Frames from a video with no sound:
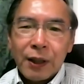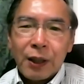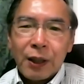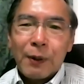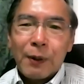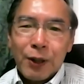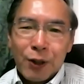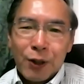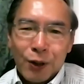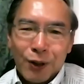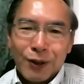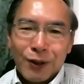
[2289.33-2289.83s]

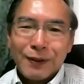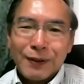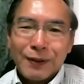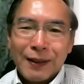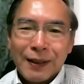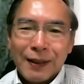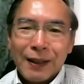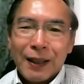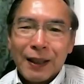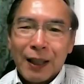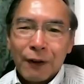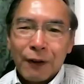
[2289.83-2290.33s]
Ibasho.
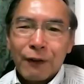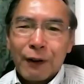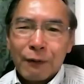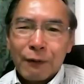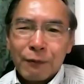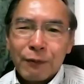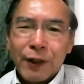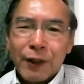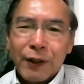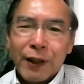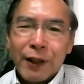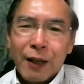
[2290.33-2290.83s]

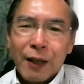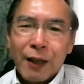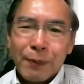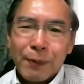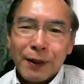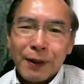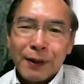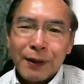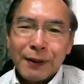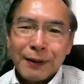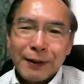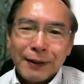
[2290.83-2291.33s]
I'm very
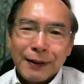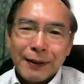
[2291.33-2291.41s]
happy.